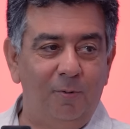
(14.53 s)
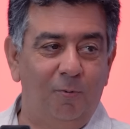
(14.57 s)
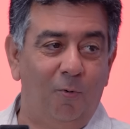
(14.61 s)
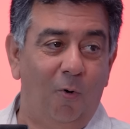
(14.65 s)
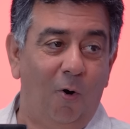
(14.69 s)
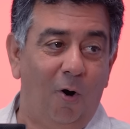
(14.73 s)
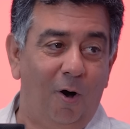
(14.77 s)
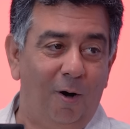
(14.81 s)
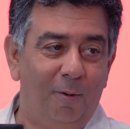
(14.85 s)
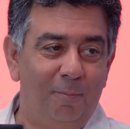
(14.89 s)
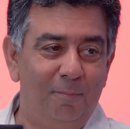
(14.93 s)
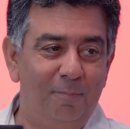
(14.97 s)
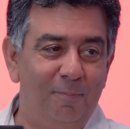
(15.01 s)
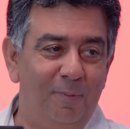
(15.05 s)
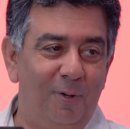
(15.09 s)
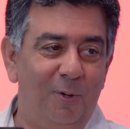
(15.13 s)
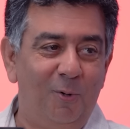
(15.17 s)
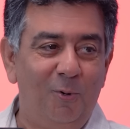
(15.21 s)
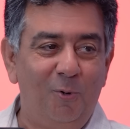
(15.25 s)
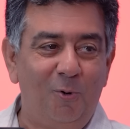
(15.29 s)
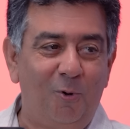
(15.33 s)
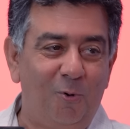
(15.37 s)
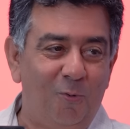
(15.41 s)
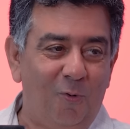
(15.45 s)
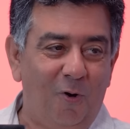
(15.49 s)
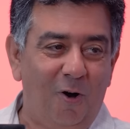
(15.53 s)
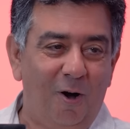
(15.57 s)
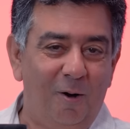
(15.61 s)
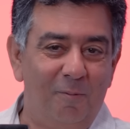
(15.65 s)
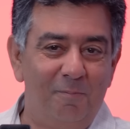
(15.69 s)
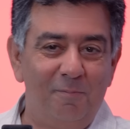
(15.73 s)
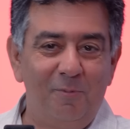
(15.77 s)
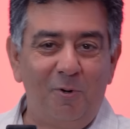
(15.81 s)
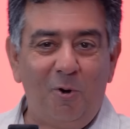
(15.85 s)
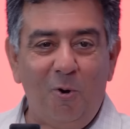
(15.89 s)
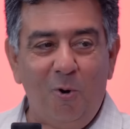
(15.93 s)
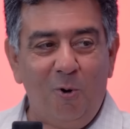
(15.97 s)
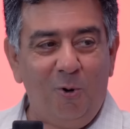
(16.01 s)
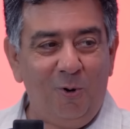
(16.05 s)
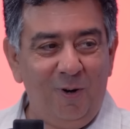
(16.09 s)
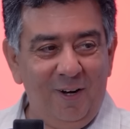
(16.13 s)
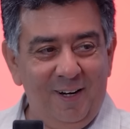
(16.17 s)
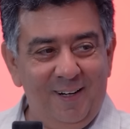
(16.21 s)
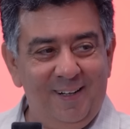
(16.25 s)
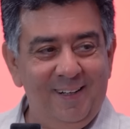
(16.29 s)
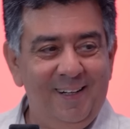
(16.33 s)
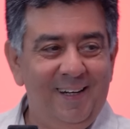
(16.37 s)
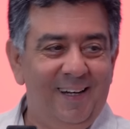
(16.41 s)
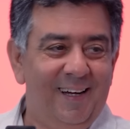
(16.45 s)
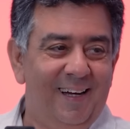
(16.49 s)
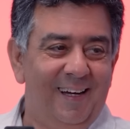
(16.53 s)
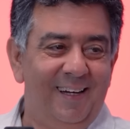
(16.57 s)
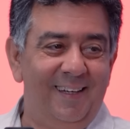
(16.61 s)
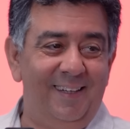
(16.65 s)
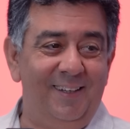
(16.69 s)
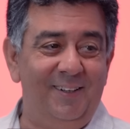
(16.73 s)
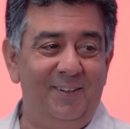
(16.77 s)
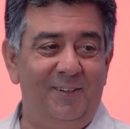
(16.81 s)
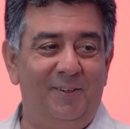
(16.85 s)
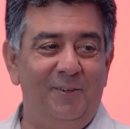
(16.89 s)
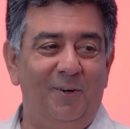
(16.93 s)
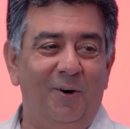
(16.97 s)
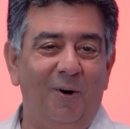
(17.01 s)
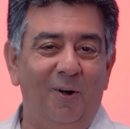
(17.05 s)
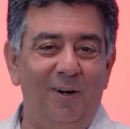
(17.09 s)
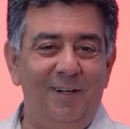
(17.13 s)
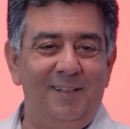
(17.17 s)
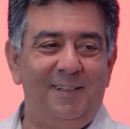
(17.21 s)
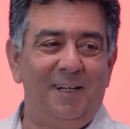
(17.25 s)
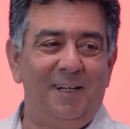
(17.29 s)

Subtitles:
warm, lukewarm, cold, all